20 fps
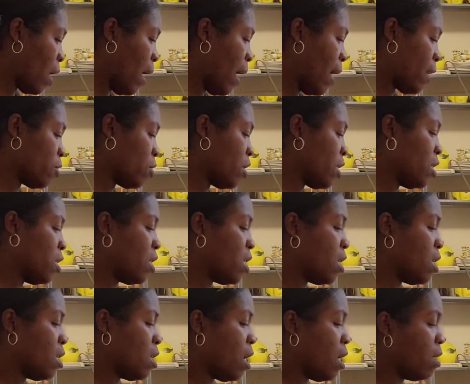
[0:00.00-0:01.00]
I actually
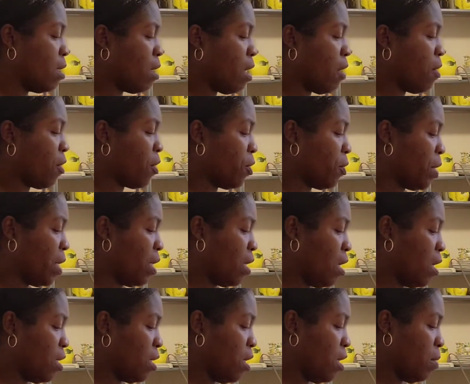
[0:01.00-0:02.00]
need another
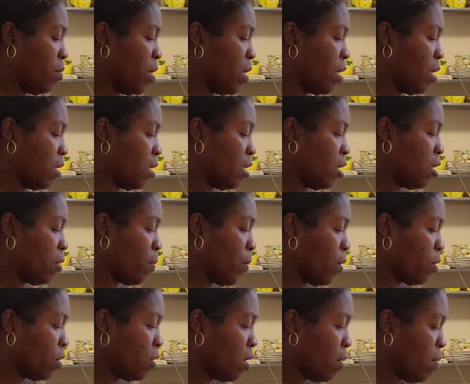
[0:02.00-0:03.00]
green onion because it's
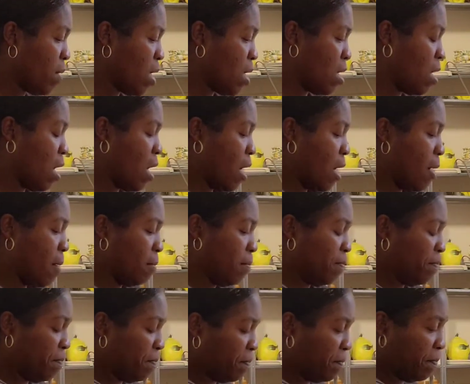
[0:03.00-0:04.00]
supposed to be some